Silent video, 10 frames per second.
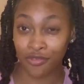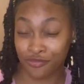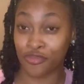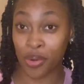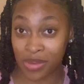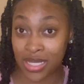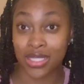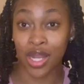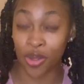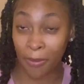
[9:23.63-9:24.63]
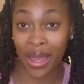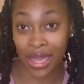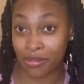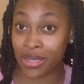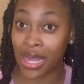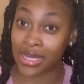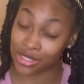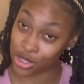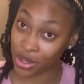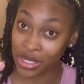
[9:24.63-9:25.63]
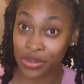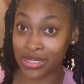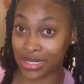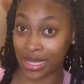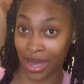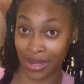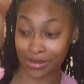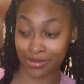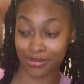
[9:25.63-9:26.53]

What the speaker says: for me to look back and be like, Zoran, you did that.